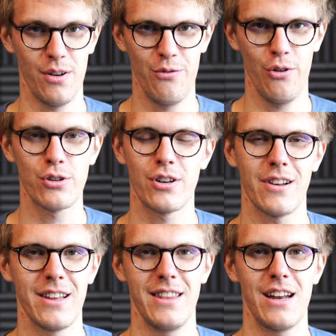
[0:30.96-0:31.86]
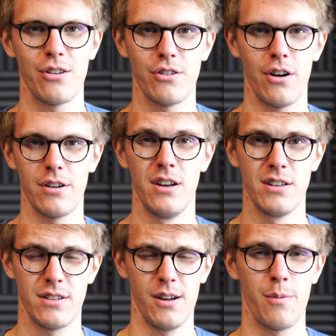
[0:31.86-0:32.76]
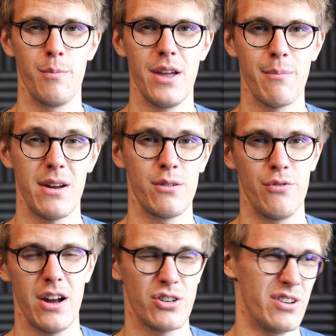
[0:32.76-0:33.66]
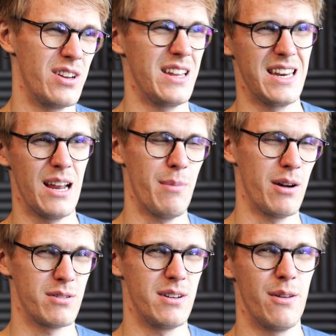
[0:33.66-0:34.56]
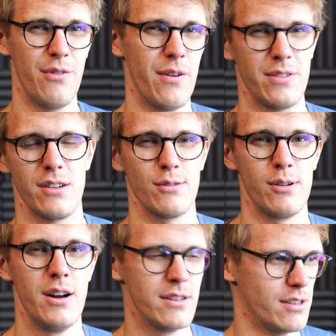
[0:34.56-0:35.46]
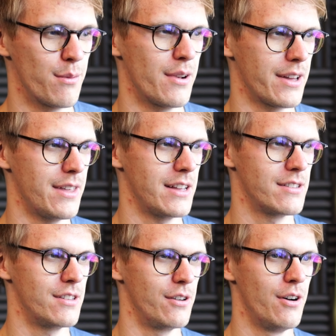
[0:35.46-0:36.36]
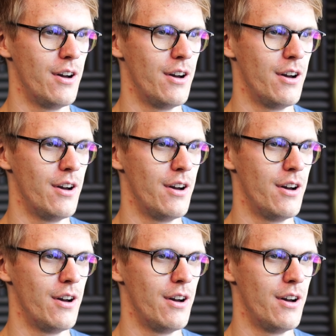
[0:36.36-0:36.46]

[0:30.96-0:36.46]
unfortunately that guitar stopped being manufactured in about the 50s or something like that, so